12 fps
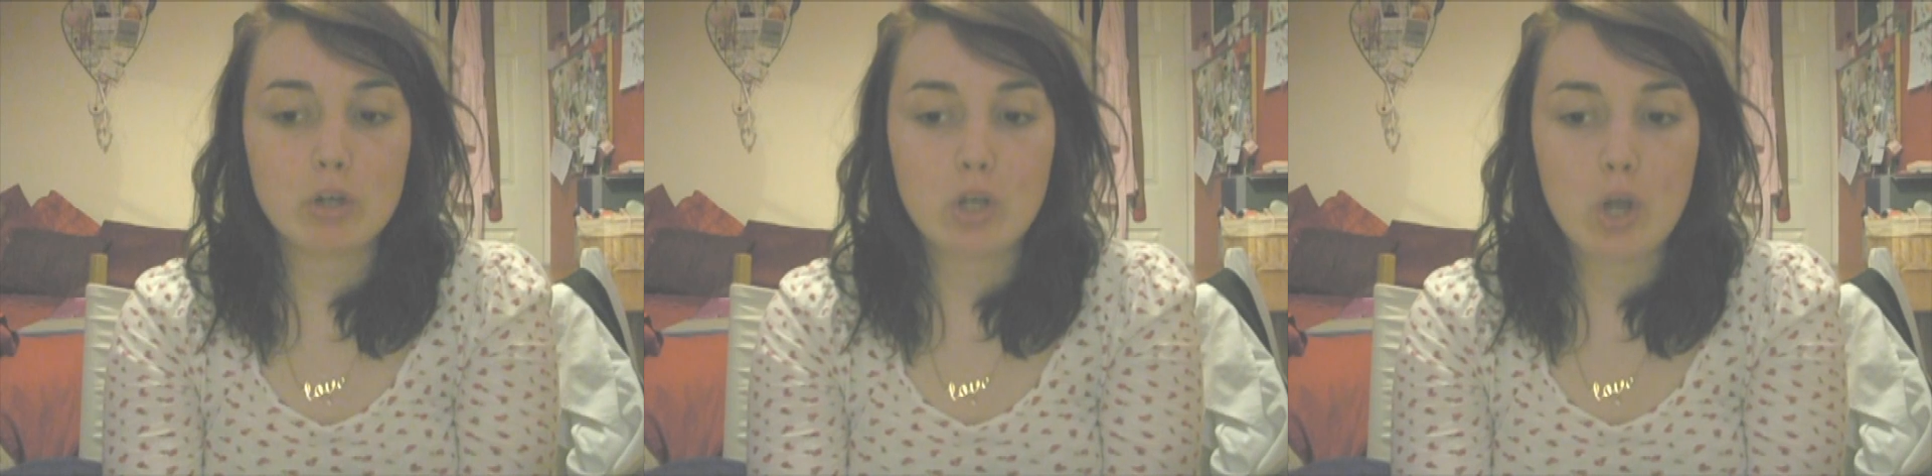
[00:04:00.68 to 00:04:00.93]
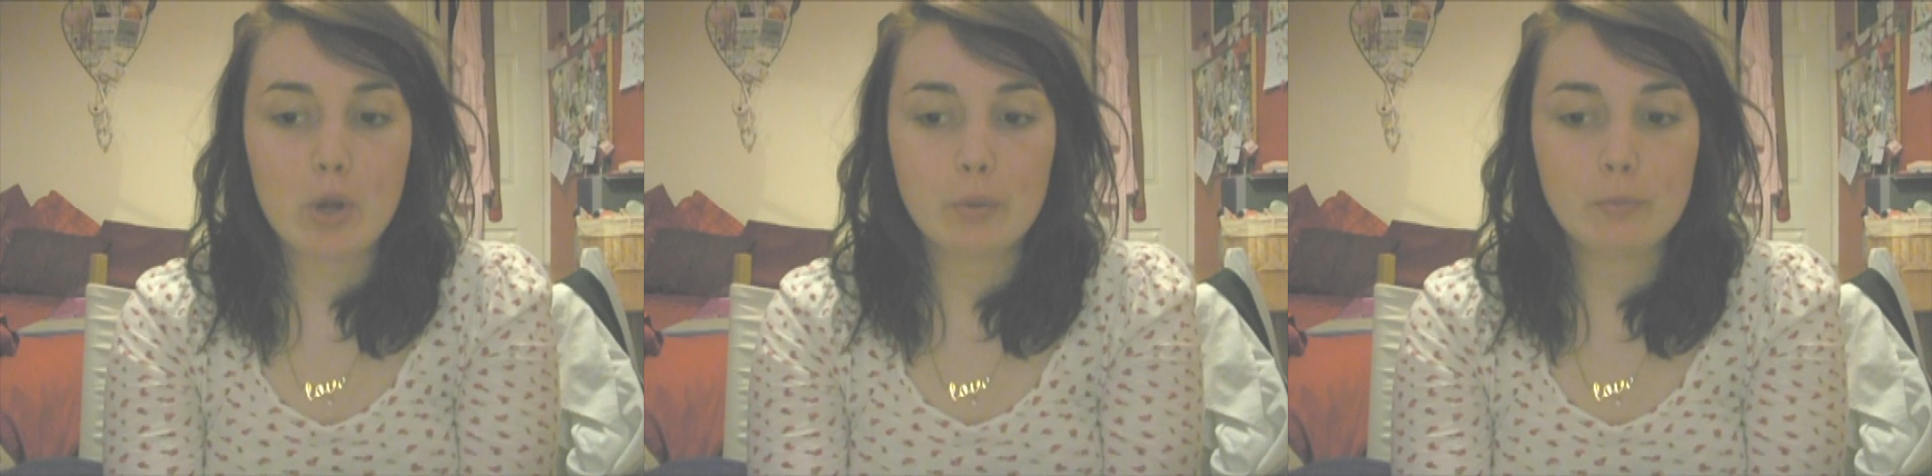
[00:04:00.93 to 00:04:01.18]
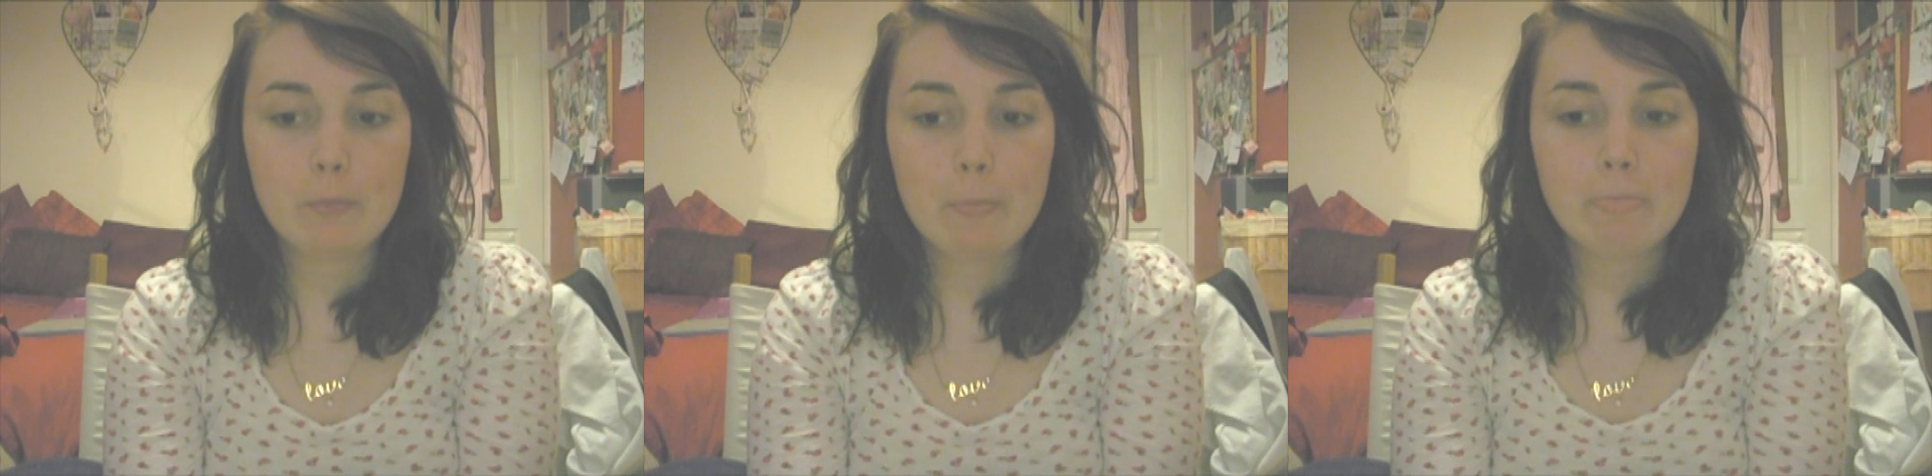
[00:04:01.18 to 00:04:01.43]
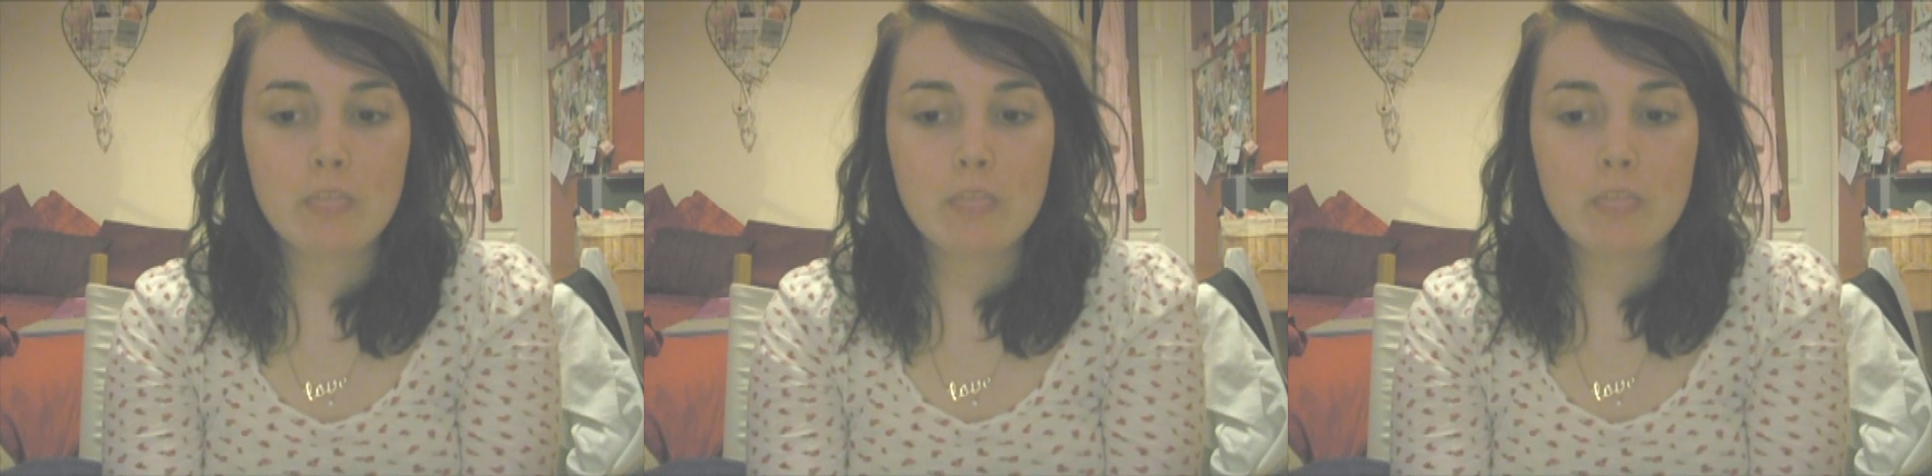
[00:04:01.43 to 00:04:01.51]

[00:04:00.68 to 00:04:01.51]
or alone